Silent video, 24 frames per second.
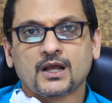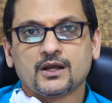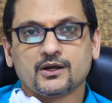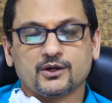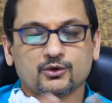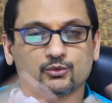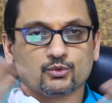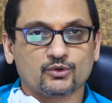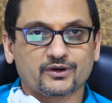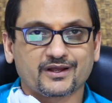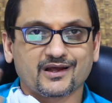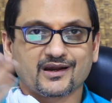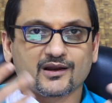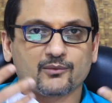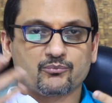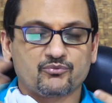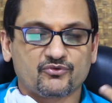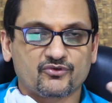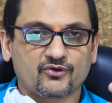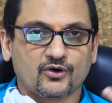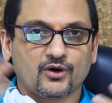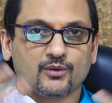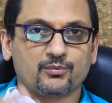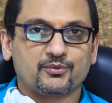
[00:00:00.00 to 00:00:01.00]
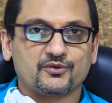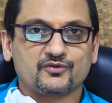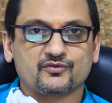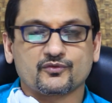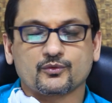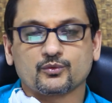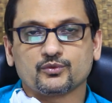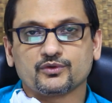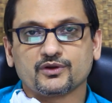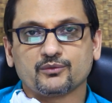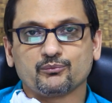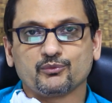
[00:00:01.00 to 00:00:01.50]
It would get absorbed
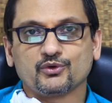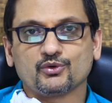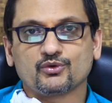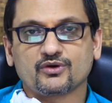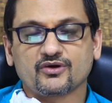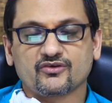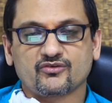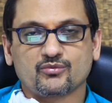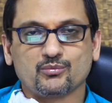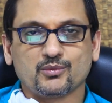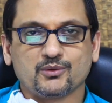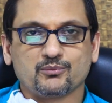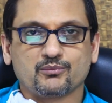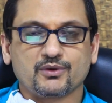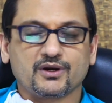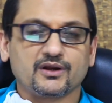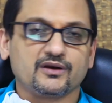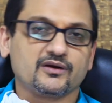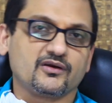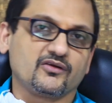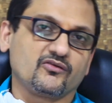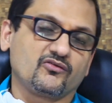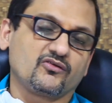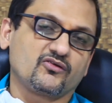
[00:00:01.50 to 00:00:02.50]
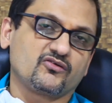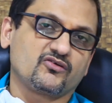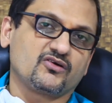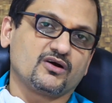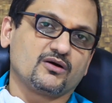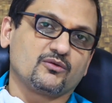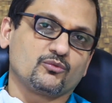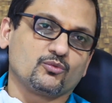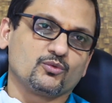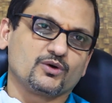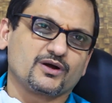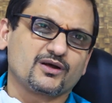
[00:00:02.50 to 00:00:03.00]
through the mucous membrane and
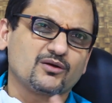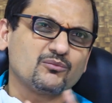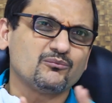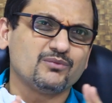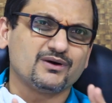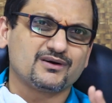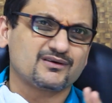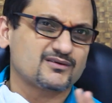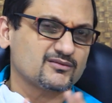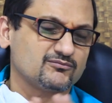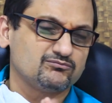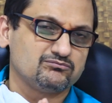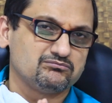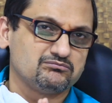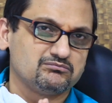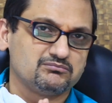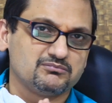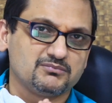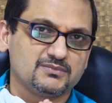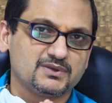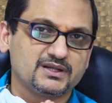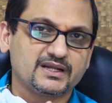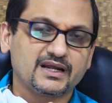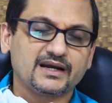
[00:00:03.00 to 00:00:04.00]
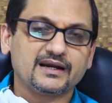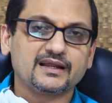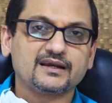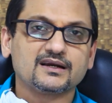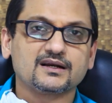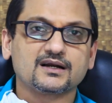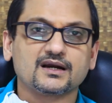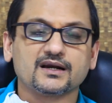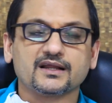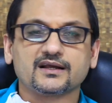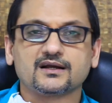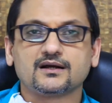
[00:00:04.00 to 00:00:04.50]
start working, but they
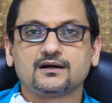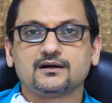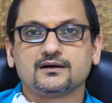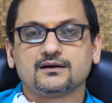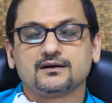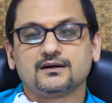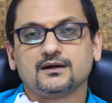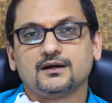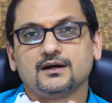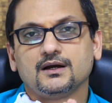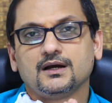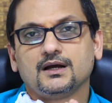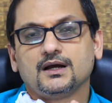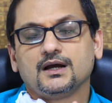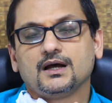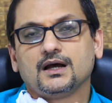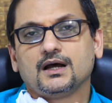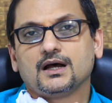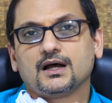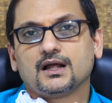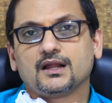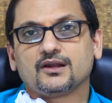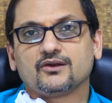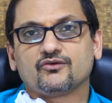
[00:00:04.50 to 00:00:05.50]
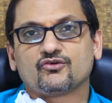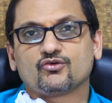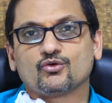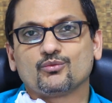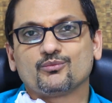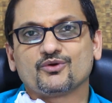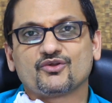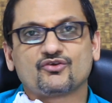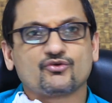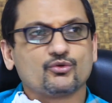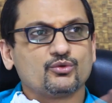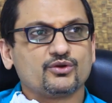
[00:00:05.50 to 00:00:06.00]
didn't click. And so
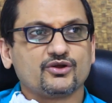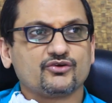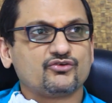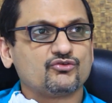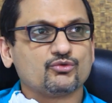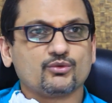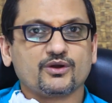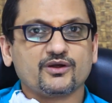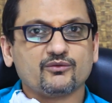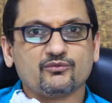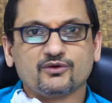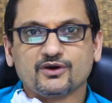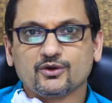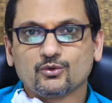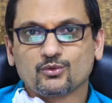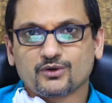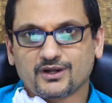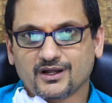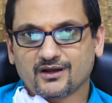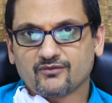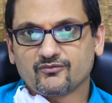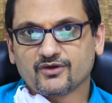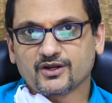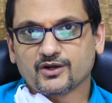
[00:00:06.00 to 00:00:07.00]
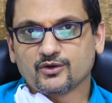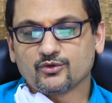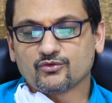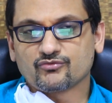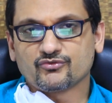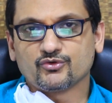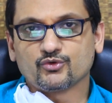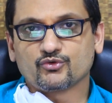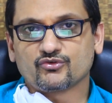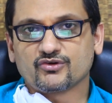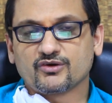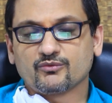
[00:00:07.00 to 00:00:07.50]
much so that today we don't have any of
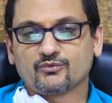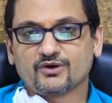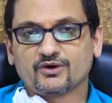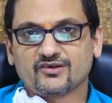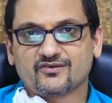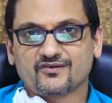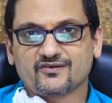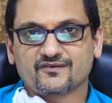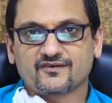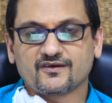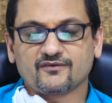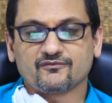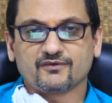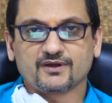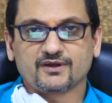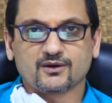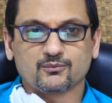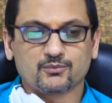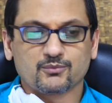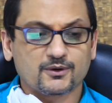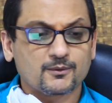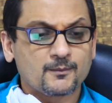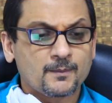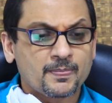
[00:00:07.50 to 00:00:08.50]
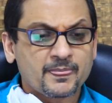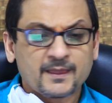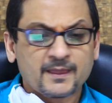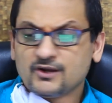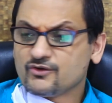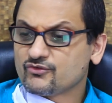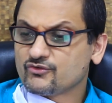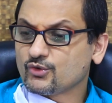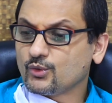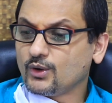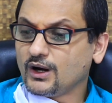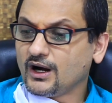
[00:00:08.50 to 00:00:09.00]
those devices available.
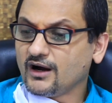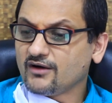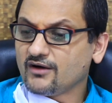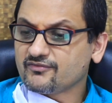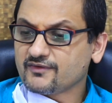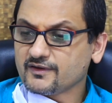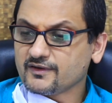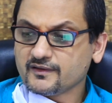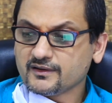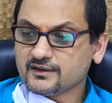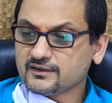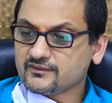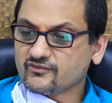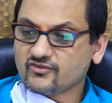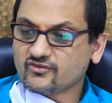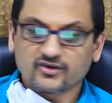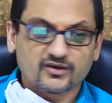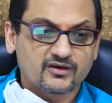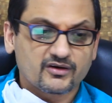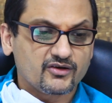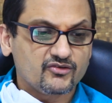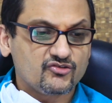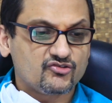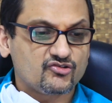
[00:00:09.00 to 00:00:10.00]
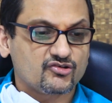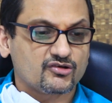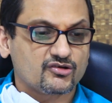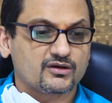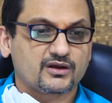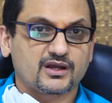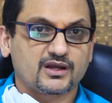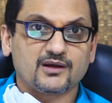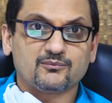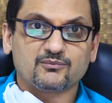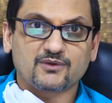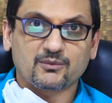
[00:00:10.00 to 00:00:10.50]
So after the syringe
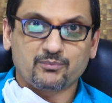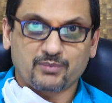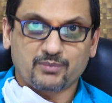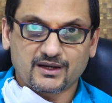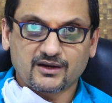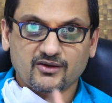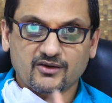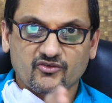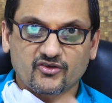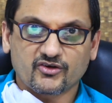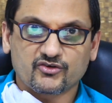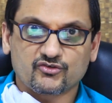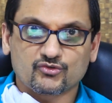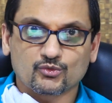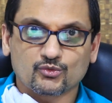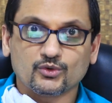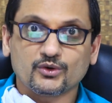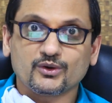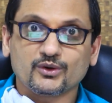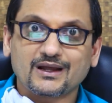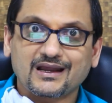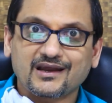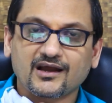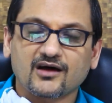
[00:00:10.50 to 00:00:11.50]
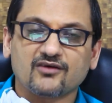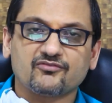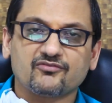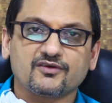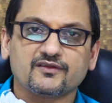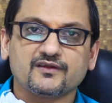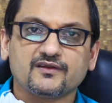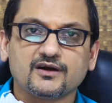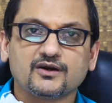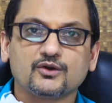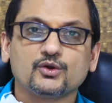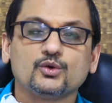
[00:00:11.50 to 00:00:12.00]
came the pen, as I told you, and after
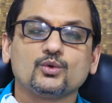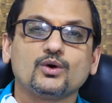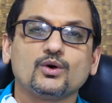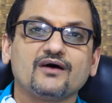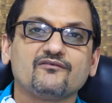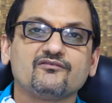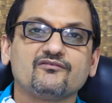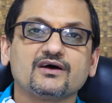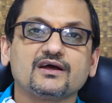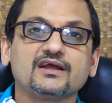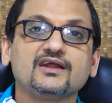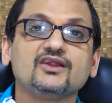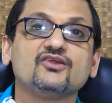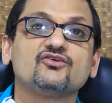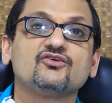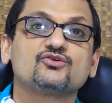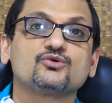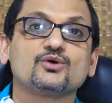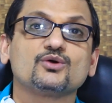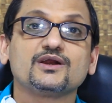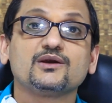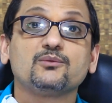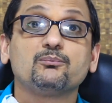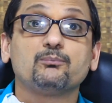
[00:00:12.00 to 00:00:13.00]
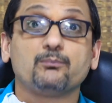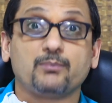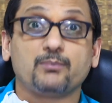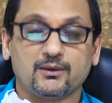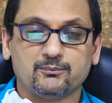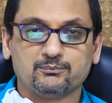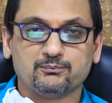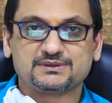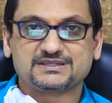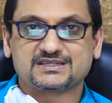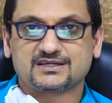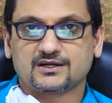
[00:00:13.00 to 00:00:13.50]
that you have the insulin
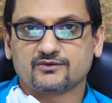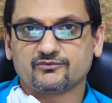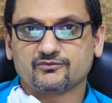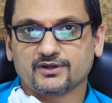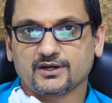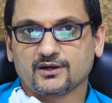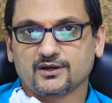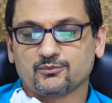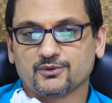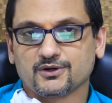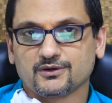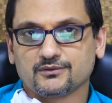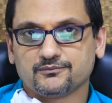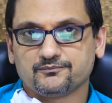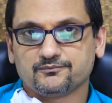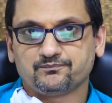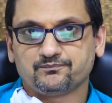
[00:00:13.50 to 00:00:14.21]
pumps available.